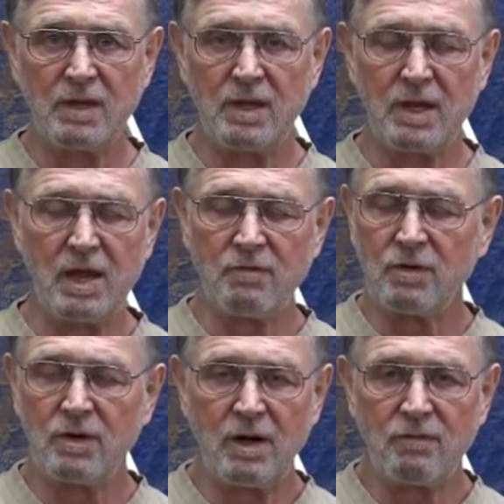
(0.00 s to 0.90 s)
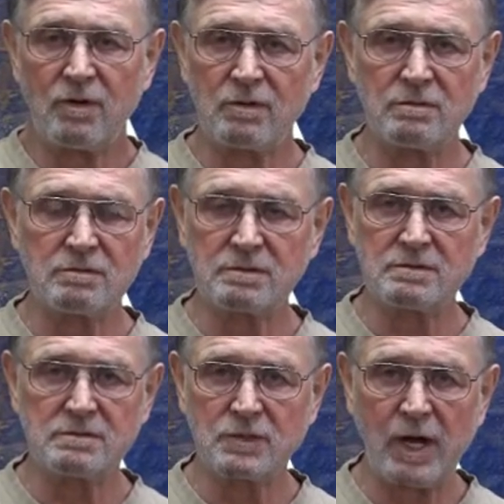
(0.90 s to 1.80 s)
never ever
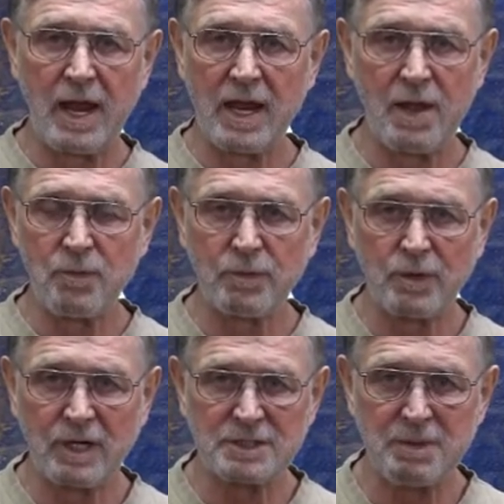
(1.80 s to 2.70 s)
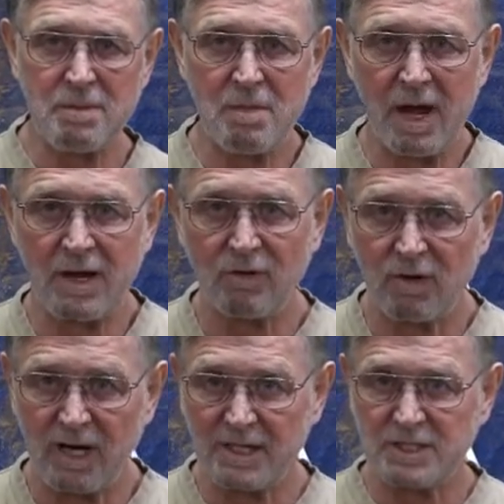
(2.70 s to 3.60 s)
came across my mind
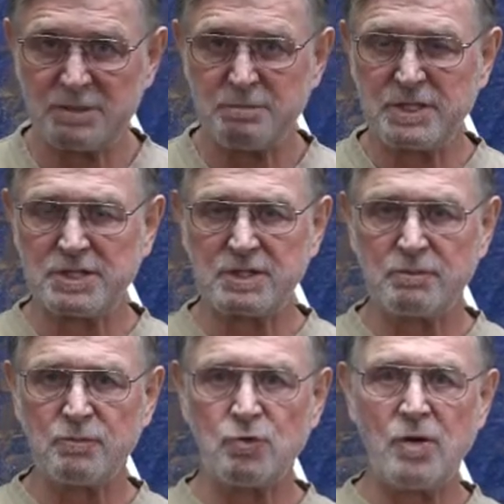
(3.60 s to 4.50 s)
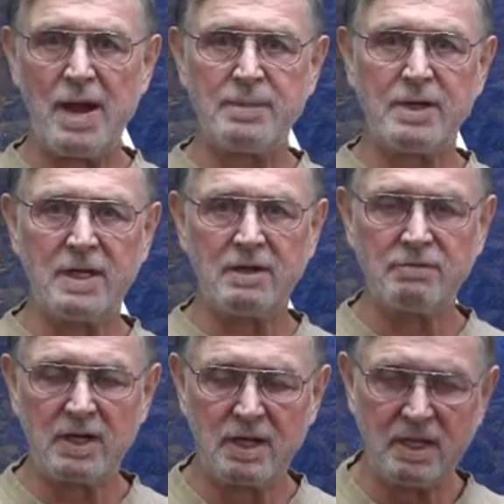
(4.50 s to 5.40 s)
or I dismissed them rapidly
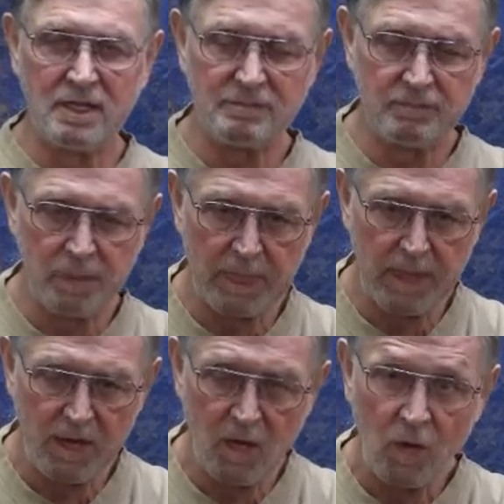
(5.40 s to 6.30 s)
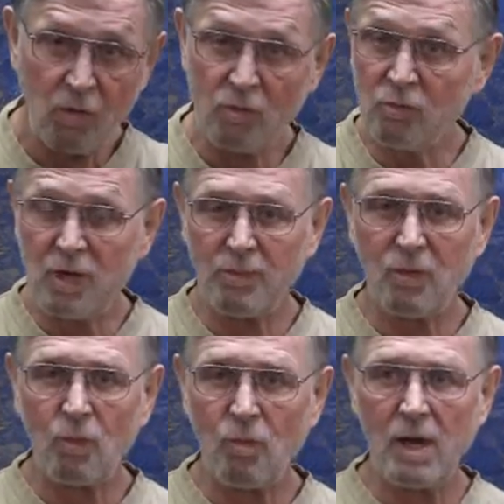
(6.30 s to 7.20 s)
if they did.
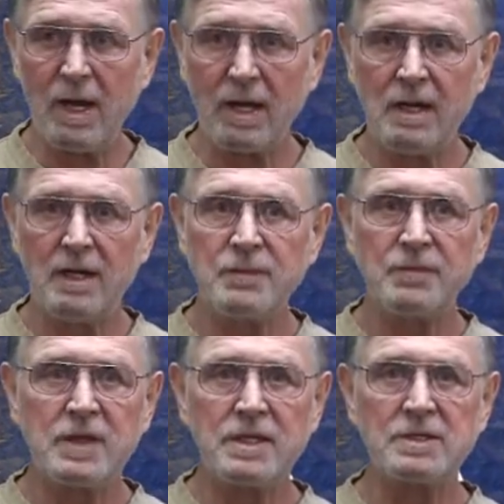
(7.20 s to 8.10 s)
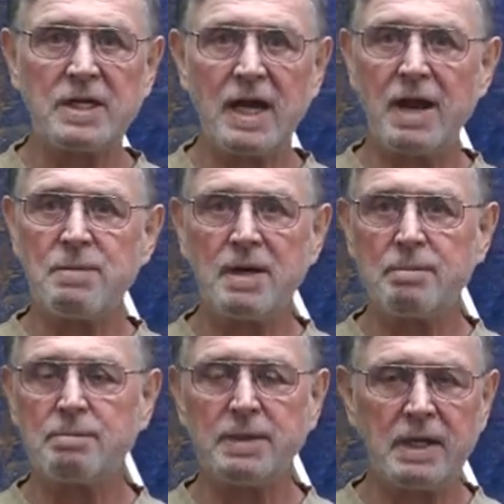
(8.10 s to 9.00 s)
Number one is that I've been a
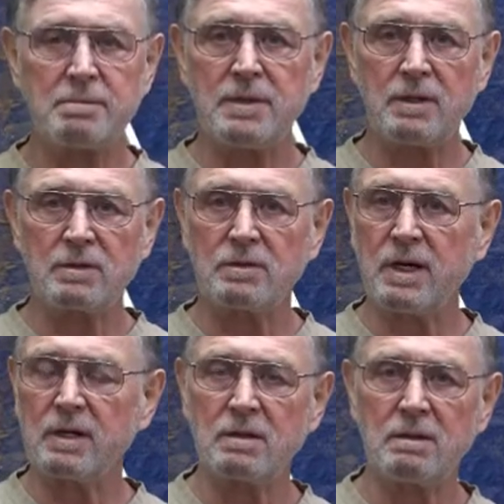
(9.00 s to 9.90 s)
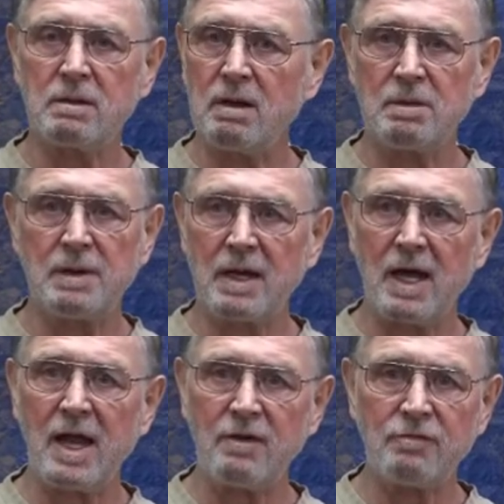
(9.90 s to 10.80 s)
big milk drinker all my
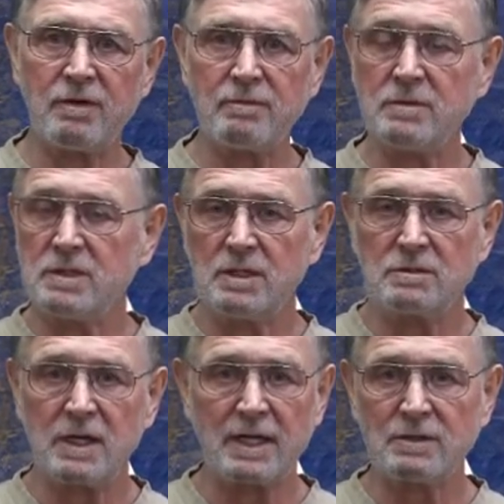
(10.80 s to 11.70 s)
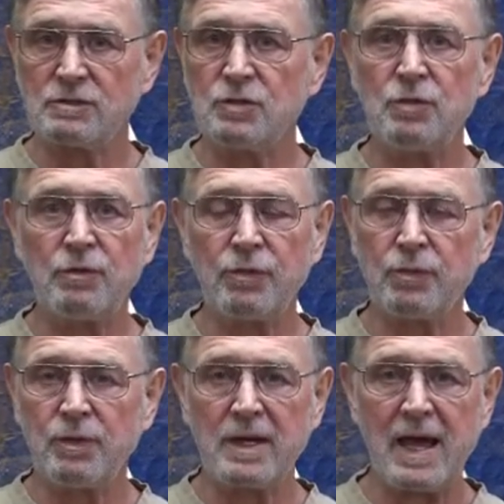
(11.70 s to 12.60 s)
life, you know, like two to
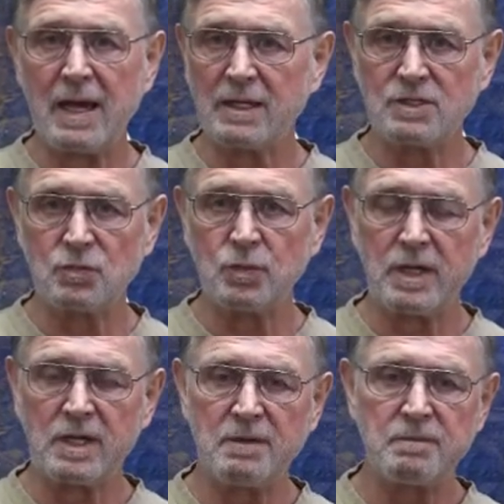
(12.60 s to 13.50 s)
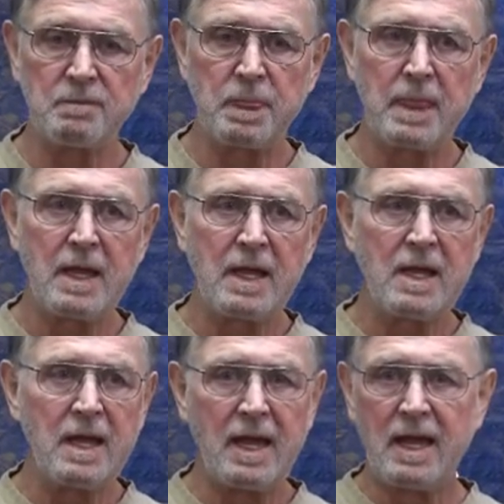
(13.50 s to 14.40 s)
three gallons a week.
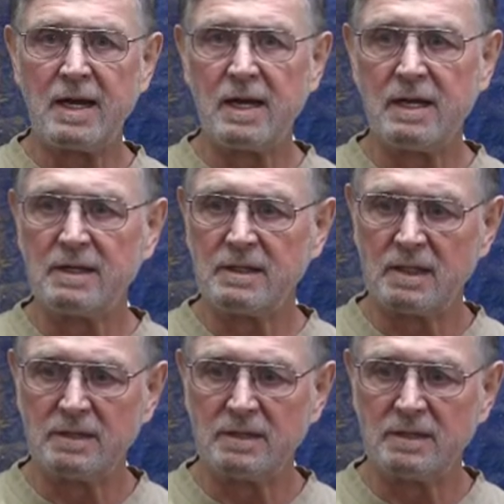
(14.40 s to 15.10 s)
And uh,